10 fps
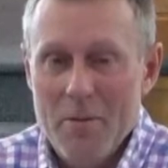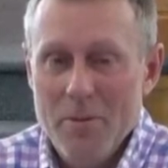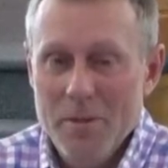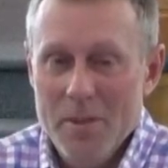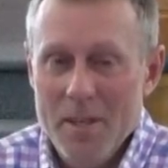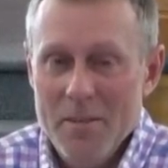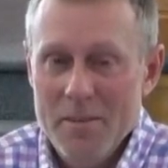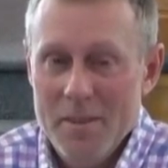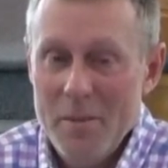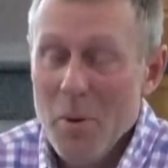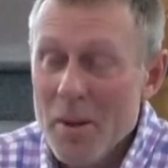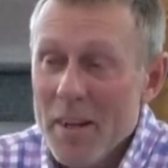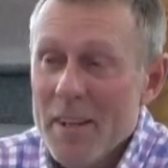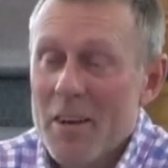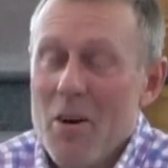even know how to. Anybody got
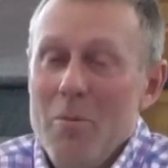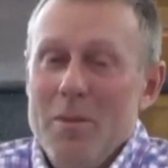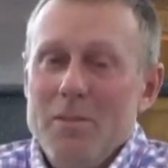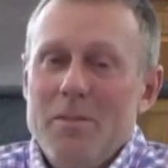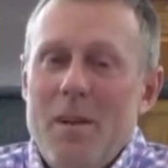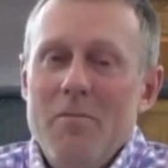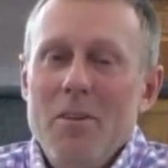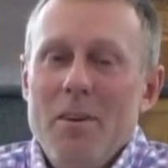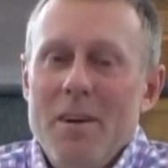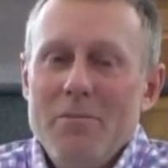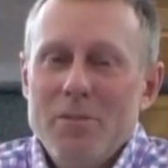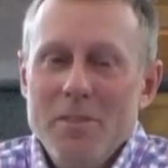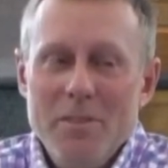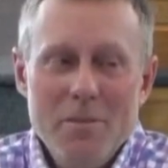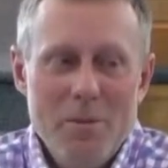any comments? I'm
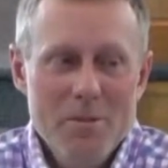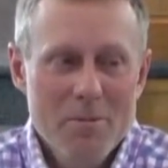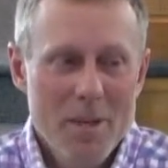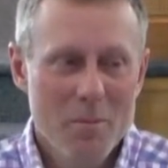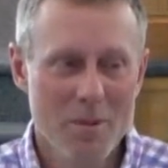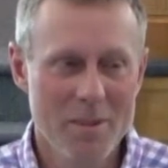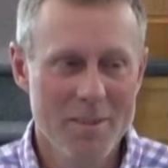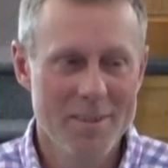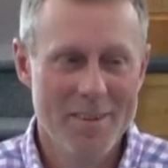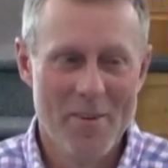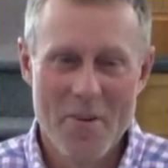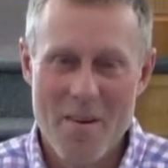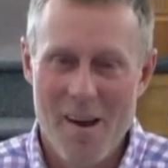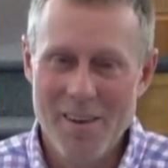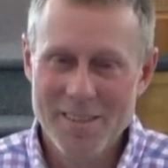sitting up here rambling.
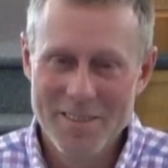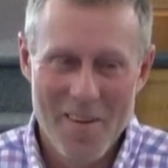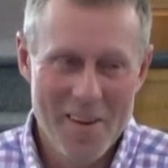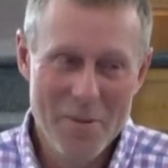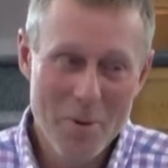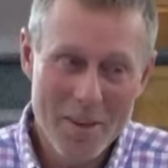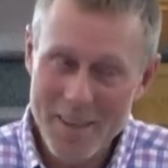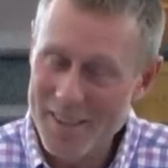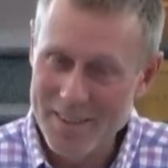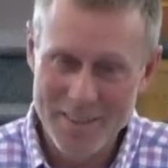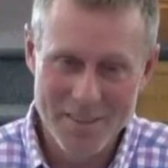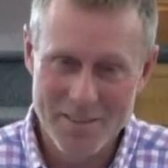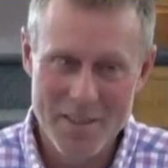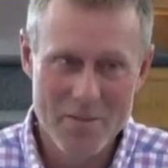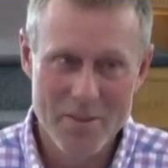Anybody got anything to
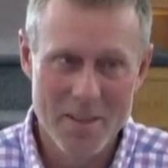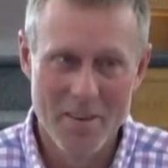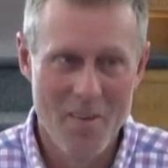say on that?